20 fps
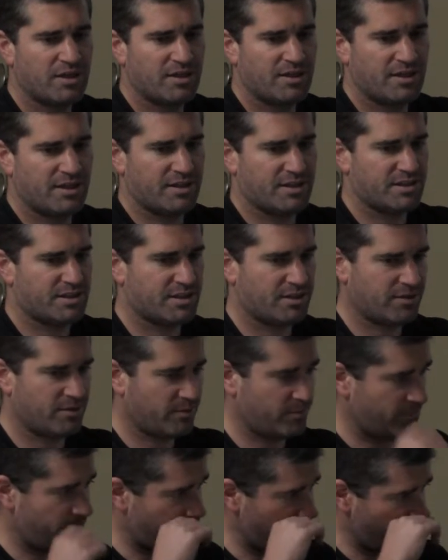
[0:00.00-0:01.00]
And
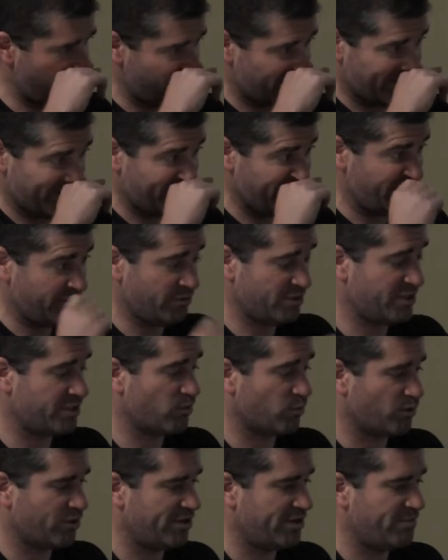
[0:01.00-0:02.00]
so um, you don't need to
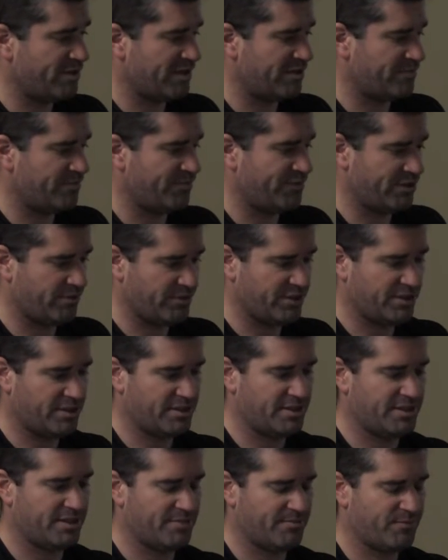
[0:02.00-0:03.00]
worry about, you know, in the, in
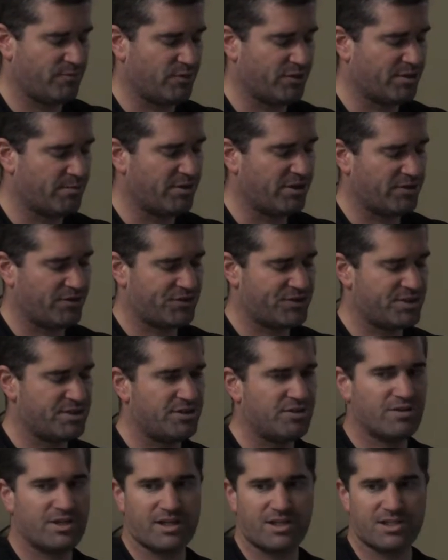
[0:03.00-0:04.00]
the, with the Model 2,
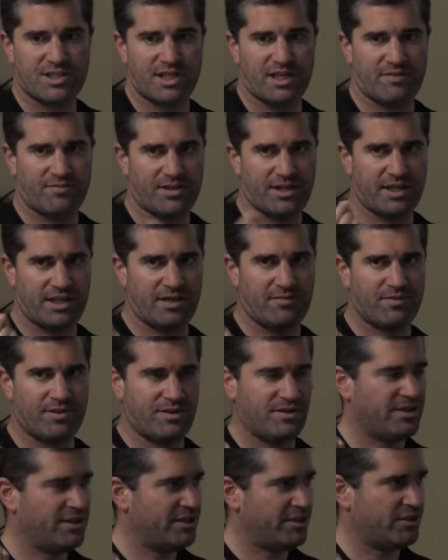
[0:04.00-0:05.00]
you'd actually have to have a
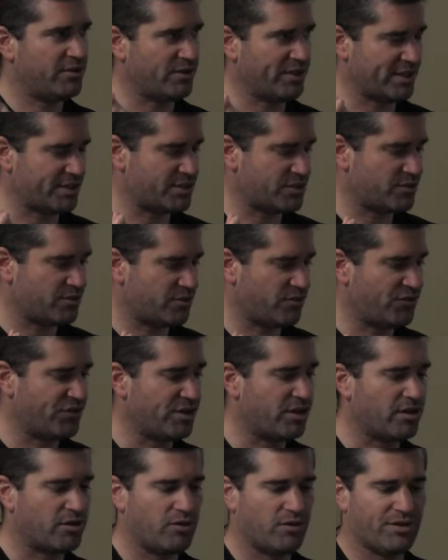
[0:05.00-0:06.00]
little external
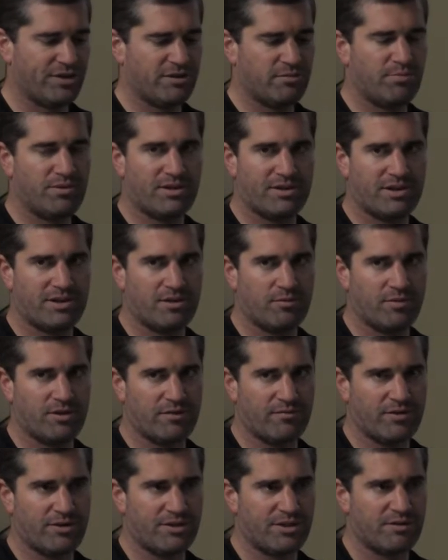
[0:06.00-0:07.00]
dongle that you would plug into one
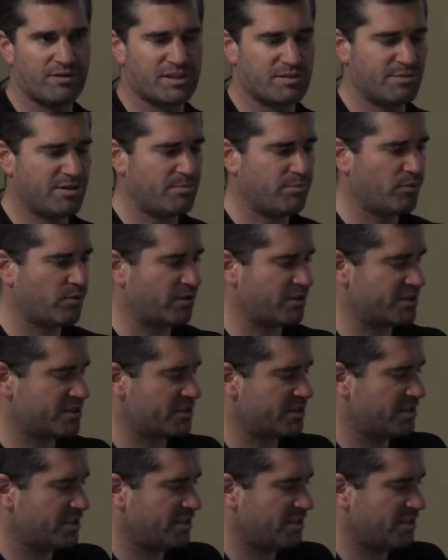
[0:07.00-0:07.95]
of your USB ports.